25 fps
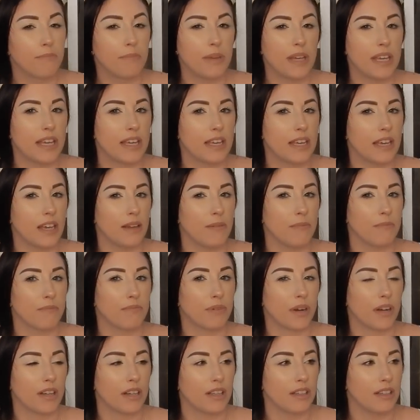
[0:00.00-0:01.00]
begin
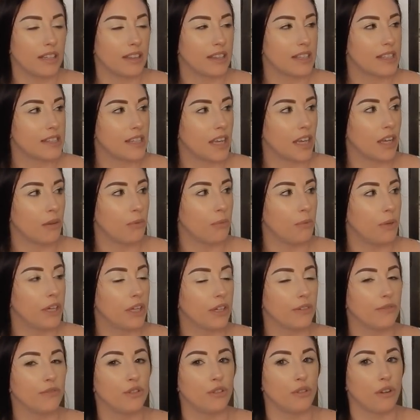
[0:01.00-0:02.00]
probably like the second
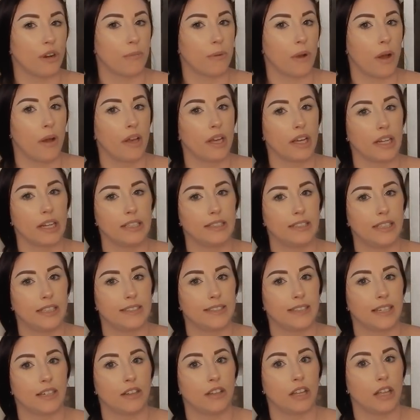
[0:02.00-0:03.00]
week of June I'm probably going to
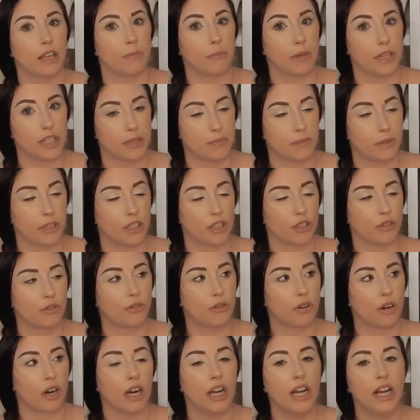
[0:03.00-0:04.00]
take down like my spring
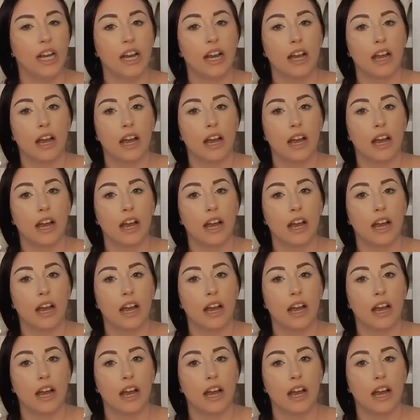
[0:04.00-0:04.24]
decor